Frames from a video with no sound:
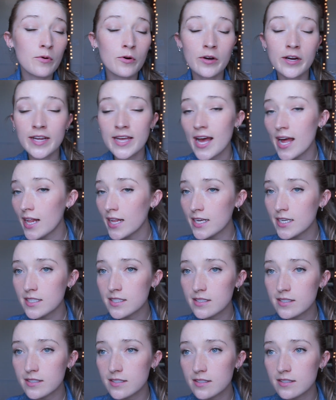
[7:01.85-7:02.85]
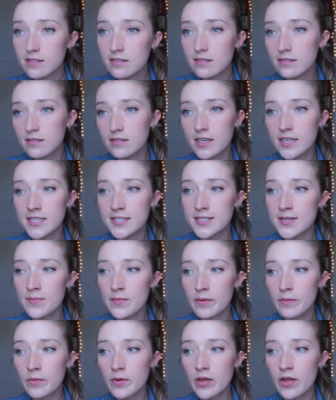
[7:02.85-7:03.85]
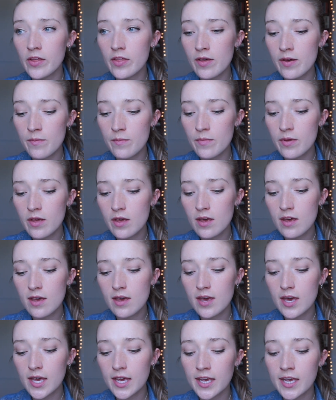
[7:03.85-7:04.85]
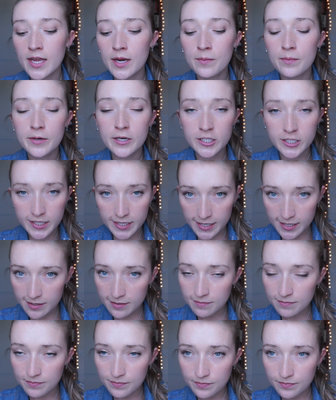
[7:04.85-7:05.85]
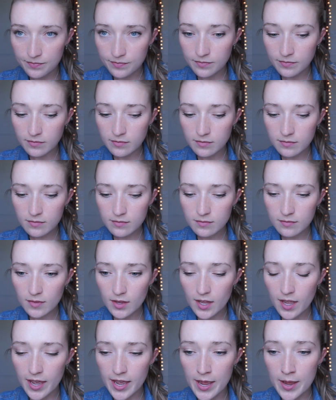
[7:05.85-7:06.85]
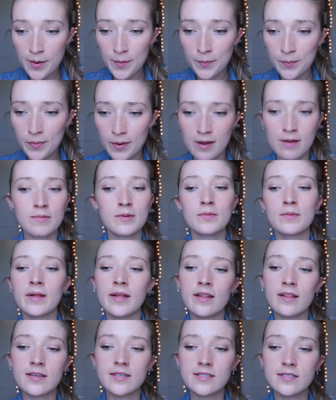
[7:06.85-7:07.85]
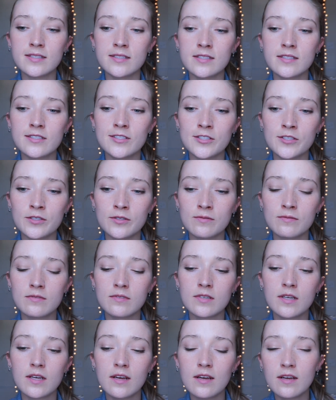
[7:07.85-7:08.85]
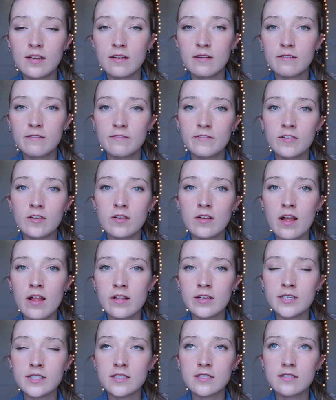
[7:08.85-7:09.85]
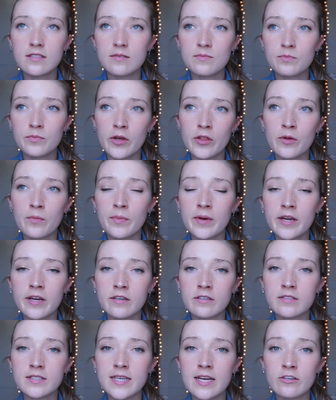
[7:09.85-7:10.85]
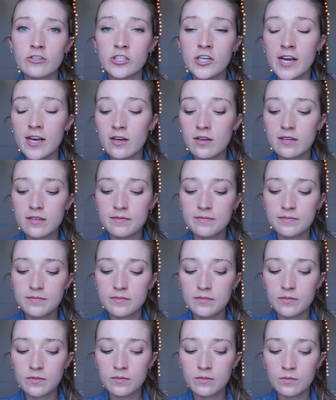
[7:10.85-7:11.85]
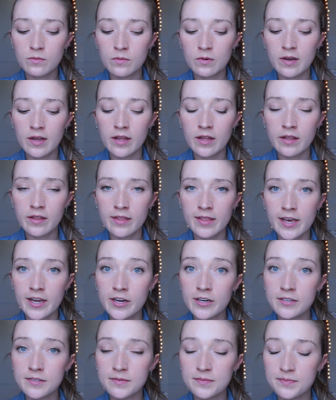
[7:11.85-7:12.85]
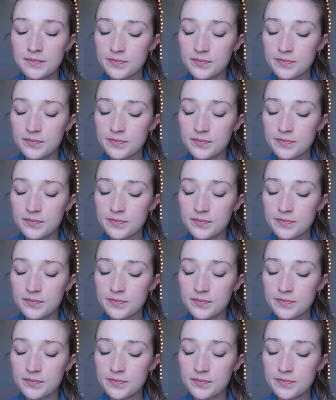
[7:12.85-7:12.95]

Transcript: Borealis, as some people call them, in person, and probably listen to Phil Collins' Brother Bear's soundtrack while there.